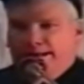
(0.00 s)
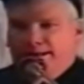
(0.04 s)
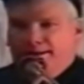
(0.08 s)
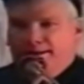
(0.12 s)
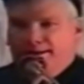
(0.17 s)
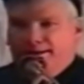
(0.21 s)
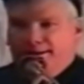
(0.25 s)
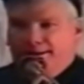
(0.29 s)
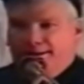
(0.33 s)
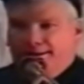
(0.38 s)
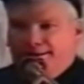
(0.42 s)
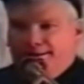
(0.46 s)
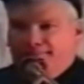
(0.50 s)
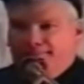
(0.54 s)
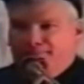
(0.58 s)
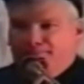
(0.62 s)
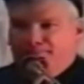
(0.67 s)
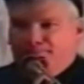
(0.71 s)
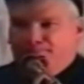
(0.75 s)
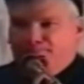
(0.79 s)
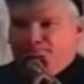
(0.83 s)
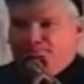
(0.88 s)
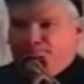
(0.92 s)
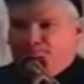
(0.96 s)
And
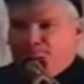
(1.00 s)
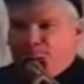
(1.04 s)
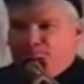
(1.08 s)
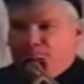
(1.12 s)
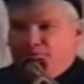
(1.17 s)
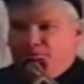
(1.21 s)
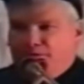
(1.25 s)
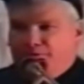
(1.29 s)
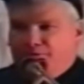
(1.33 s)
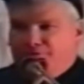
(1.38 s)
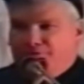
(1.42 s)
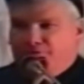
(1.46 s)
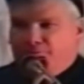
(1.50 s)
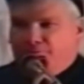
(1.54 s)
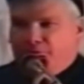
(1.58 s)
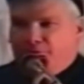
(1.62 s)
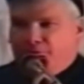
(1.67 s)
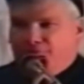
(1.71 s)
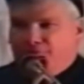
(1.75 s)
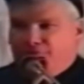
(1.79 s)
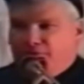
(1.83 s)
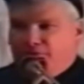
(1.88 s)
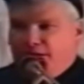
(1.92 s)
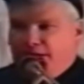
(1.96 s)
you know,
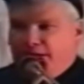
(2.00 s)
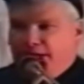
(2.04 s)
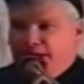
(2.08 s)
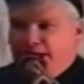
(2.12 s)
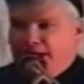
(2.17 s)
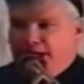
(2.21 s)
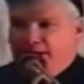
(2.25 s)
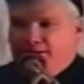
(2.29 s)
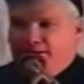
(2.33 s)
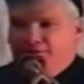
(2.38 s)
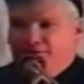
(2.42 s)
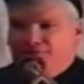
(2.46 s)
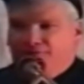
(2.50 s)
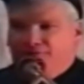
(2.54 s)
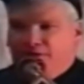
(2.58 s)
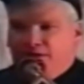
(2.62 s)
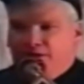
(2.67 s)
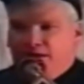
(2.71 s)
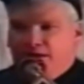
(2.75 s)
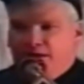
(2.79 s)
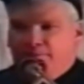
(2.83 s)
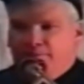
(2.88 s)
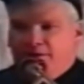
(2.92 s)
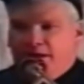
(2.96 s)
supposedly the aliens
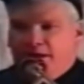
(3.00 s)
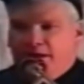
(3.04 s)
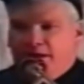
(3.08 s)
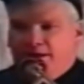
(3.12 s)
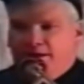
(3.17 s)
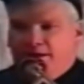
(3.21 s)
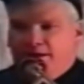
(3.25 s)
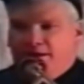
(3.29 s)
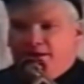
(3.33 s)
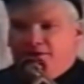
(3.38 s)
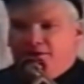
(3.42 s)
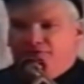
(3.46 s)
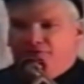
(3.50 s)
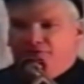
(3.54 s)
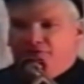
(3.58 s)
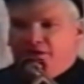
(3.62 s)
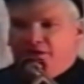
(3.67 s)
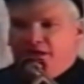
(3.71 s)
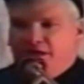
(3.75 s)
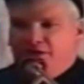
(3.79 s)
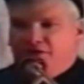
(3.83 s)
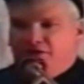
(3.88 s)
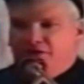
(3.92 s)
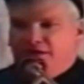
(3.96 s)
had come in and
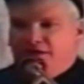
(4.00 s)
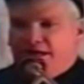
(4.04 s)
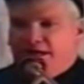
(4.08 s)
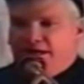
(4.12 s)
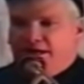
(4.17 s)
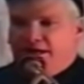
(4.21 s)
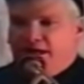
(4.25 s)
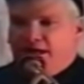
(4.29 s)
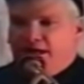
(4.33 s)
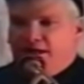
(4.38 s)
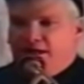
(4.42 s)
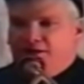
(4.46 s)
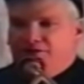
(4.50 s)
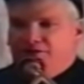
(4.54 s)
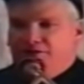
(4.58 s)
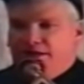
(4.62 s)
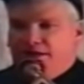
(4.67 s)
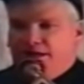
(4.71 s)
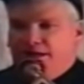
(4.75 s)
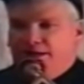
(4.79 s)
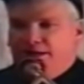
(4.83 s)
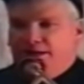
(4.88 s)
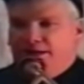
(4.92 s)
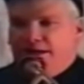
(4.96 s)
exchanged
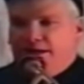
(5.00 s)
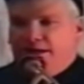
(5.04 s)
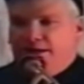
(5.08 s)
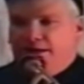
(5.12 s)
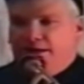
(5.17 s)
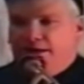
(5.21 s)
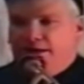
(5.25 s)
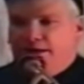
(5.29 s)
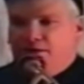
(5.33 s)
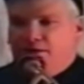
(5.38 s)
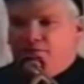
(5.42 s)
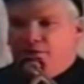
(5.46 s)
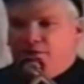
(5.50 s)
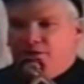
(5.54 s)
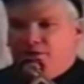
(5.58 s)
technology and they'd uh,